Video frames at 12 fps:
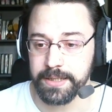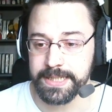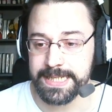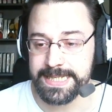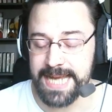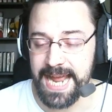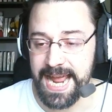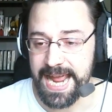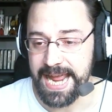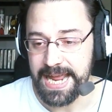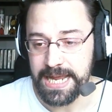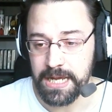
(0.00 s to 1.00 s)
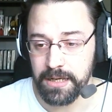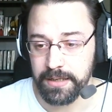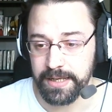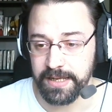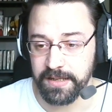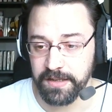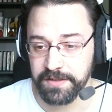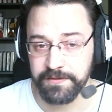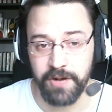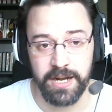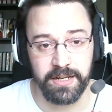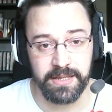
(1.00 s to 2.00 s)
Today is
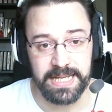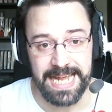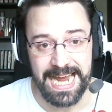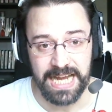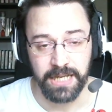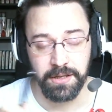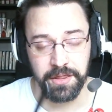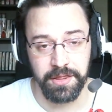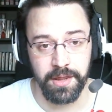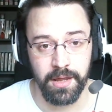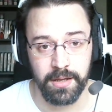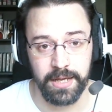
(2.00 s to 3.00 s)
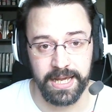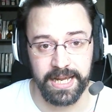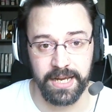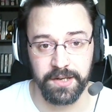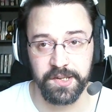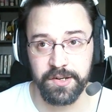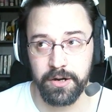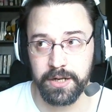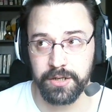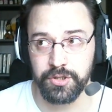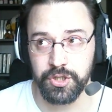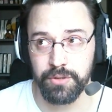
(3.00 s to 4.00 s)
Friday the 8th, and
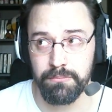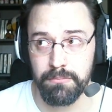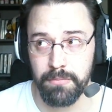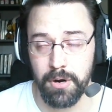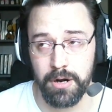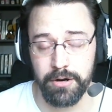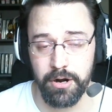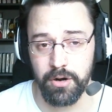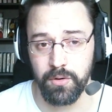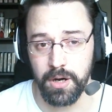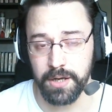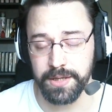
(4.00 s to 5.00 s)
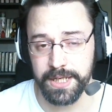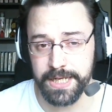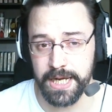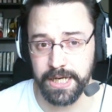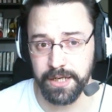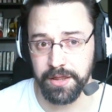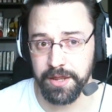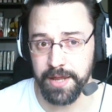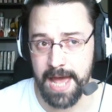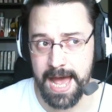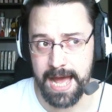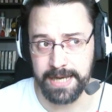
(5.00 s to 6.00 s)
starting tomorrow on the 9th
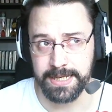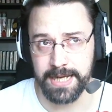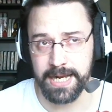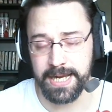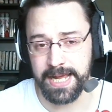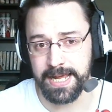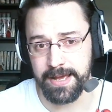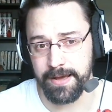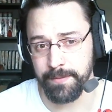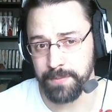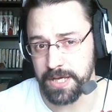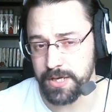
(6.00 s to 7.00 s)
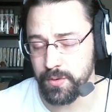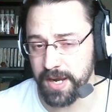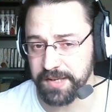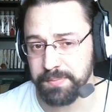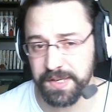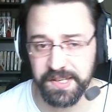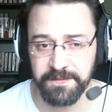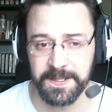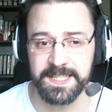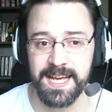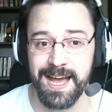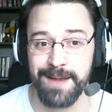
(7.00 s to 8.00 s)
at 9 a.m. U.S.
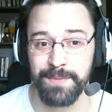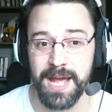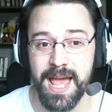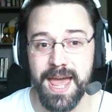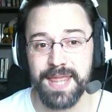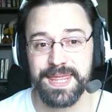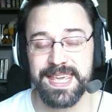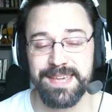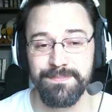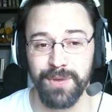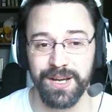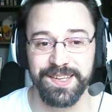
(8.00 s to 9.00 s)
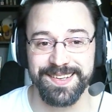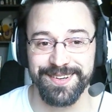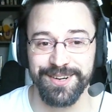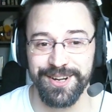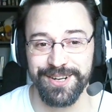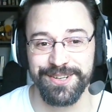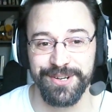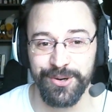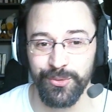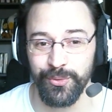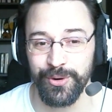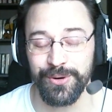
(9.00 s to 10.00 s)
Pacific Time, the Monster
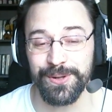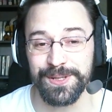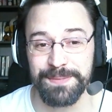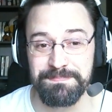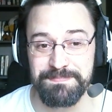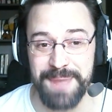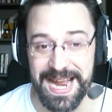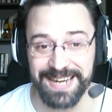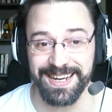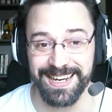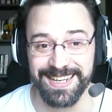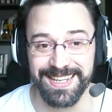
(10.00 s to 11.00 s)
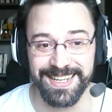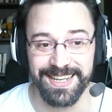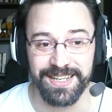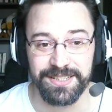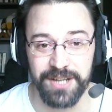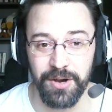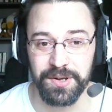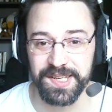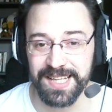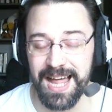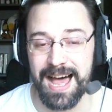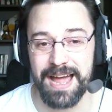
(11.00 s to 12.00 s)
Hunter World Beta
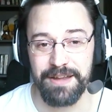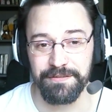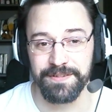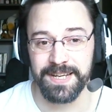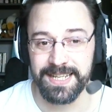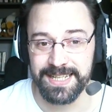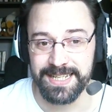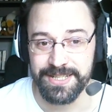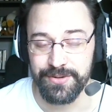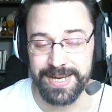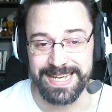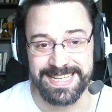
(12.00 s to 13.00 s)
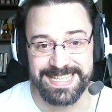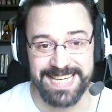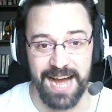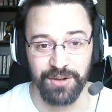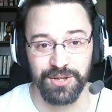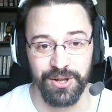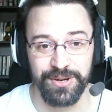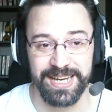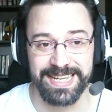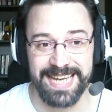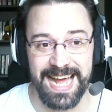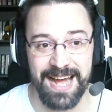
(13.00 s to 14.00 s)
goes live. You can download
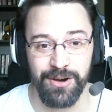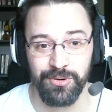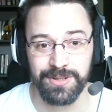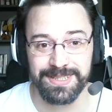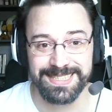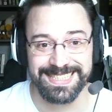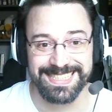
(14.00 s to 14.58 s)
it now.